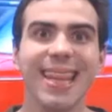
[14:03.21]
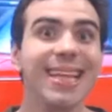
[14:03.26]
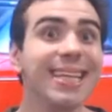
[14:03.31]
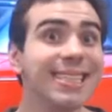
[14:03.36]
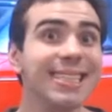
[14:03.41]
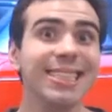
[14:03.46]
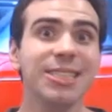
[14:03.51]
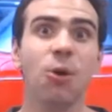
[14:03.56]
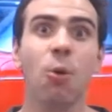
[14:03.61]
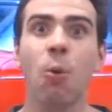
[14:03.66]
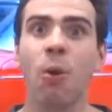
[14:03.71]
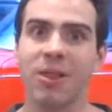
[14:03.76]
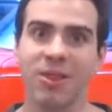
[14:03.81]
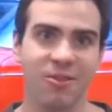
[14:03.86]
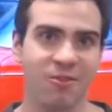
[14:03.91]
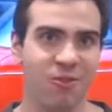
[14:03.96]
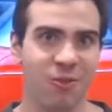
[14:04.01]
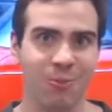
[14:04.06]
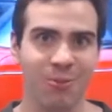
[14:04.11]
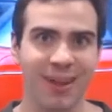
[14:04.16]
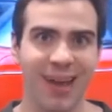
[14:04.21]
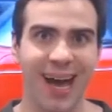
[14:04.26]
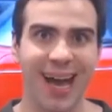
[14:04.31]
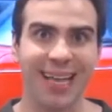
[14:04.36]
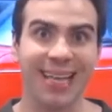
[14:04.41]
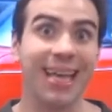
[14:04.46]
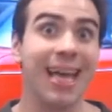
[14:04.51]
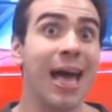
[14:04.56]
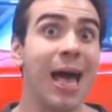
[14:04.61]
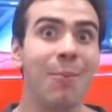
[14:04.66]
This is a wonderful
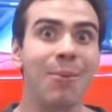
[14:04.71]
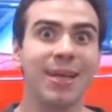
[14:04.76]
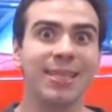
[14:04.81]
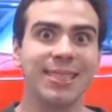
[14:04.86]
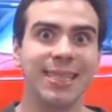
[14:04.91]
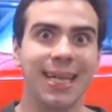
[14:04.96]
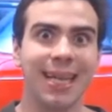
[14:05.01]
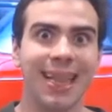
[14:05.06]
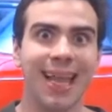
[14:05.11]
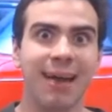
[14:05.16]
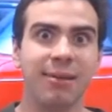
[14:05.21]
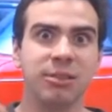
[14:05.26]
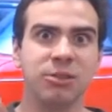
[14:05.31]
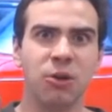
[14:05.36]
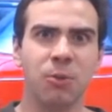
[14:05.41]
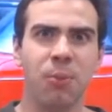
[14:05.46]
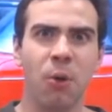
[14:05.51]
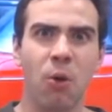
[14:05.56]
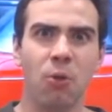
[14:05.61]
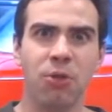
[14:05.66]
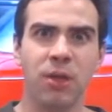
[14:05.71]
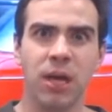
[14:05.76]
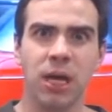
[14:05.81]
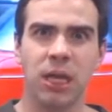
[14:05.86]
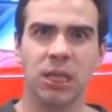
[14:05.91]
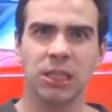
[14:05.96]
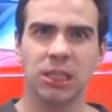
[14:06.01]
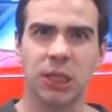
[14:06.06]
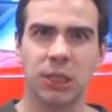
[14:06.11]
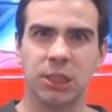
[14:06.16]
plot, because it allows for both
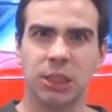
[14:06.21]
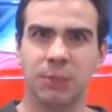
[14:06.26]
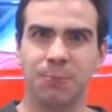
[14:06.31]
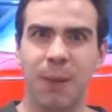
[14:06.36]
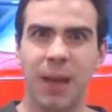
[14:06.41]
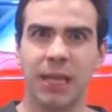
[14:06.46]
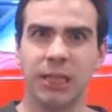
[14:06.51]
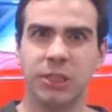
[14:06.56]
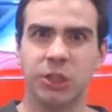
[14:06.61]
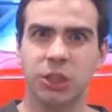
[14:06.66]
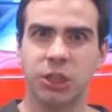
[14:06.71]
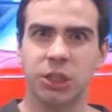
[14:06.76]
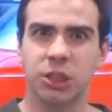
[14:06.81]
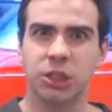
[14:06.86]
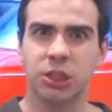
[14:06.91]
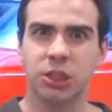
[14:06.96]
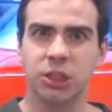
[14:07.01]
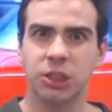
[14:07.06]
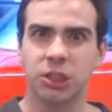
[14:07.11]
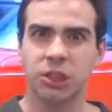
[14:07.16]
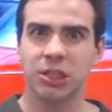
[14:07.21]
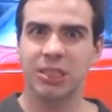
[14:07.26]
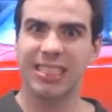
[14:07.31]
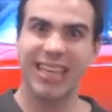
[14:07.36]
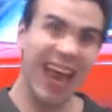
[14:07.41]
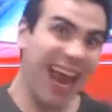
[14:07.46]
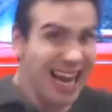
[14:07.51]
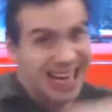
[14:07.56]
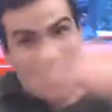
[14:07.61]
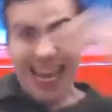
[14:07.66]
suspense
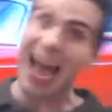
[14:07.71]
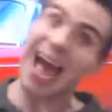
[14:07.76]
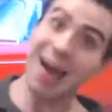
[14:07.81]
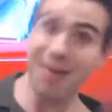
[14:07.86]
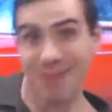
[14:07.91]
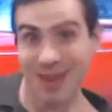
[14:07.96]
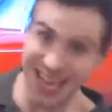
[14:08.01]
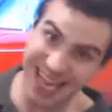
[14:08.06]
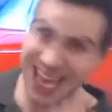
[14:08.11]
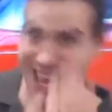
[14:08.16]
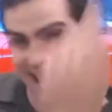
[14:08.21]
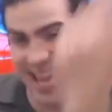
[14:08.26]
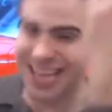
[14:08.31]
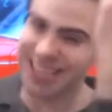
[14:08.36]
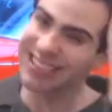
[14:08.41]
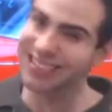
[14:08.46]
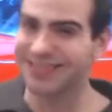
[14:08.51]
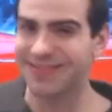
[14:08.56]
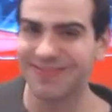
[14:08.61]
and comedy.